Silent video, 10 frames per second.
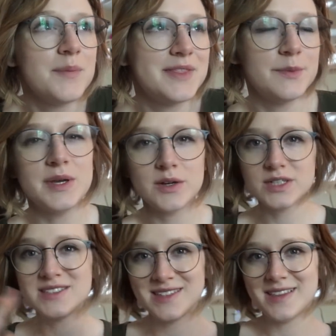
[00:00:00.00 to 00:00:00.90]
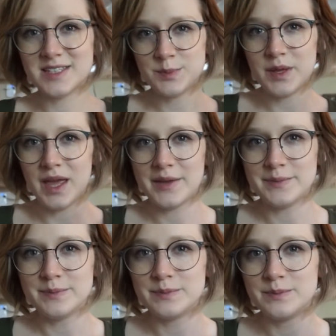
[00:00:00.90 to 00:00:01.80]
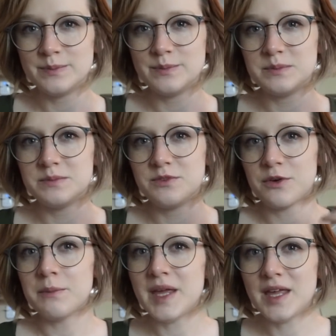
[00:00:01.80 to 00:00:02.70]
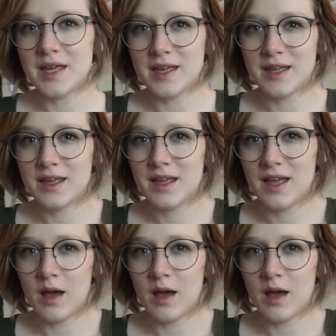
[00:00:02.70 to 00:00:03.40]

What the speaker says: But the big reason that this became, for me,